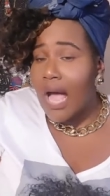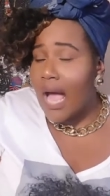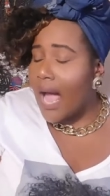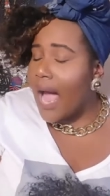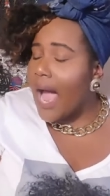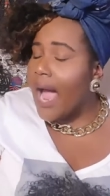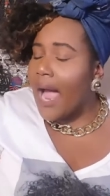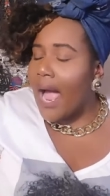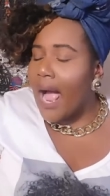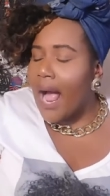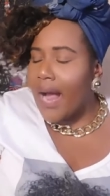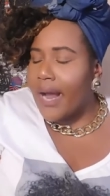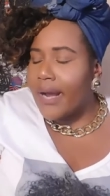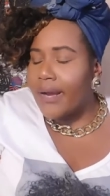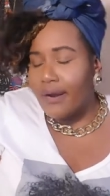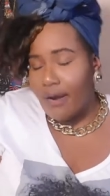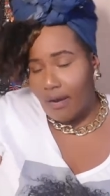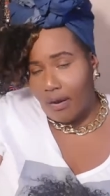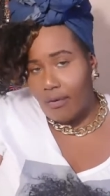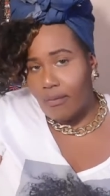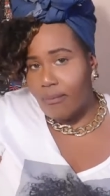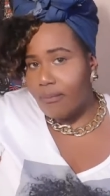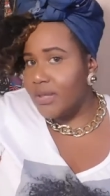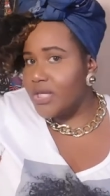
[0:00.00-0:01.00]
I, I
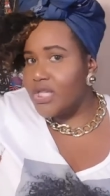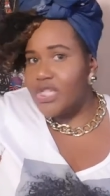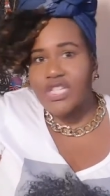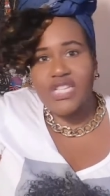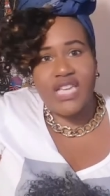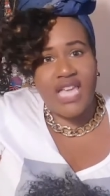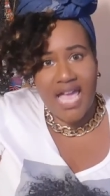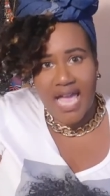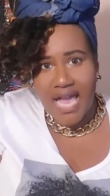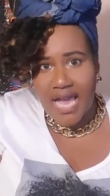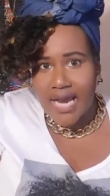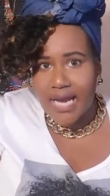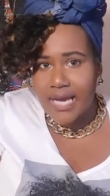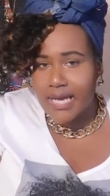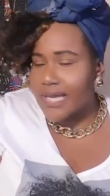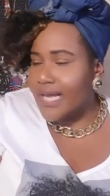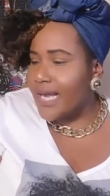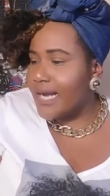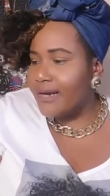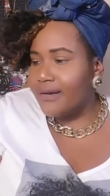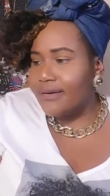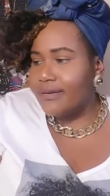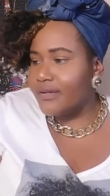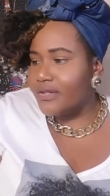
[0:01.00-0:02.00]
know. But you can't.
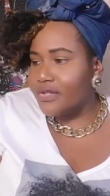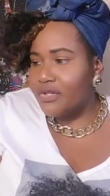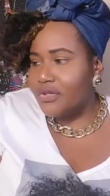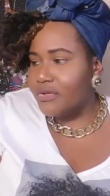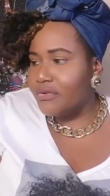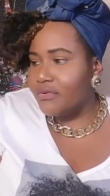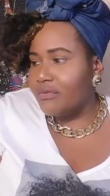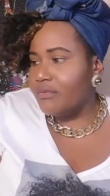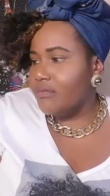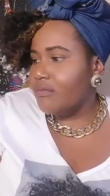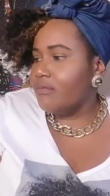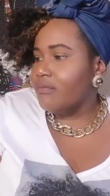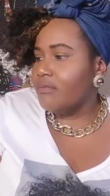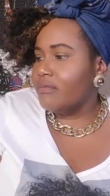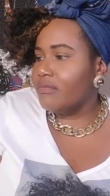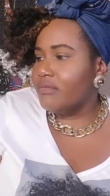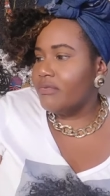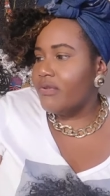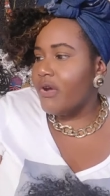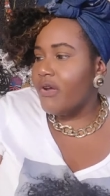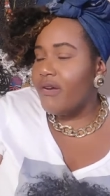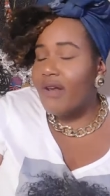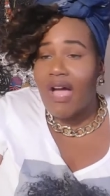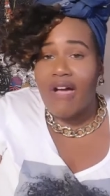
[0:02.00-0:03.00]
They're,
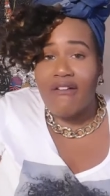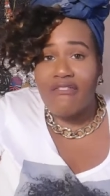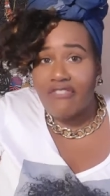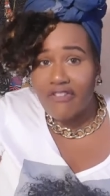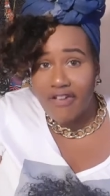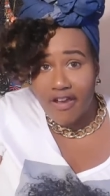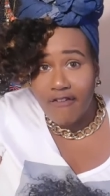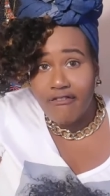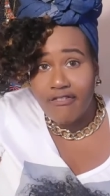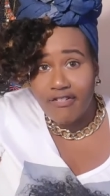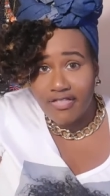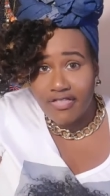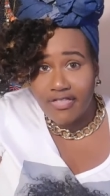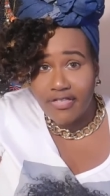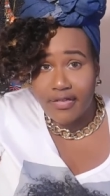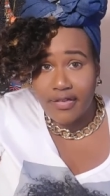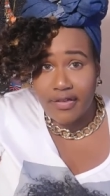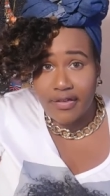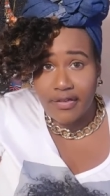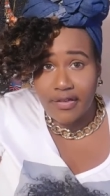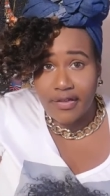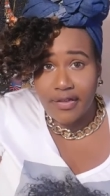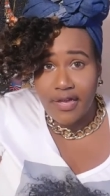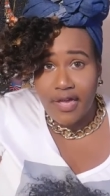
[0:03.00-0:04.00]
they're not for everything.